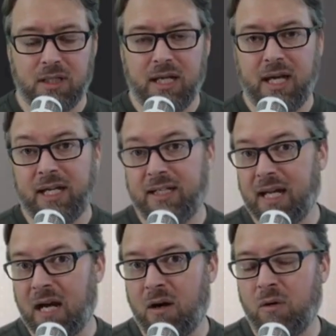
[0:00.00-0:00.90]
And
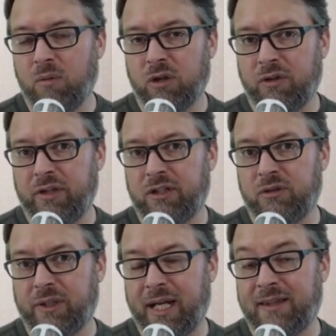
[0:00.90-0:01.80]
now we're going to
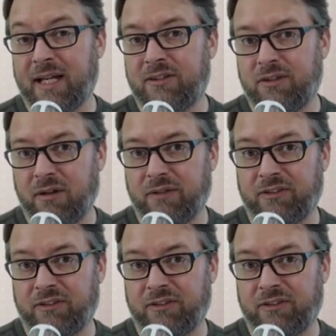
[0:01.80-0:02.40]
create that service.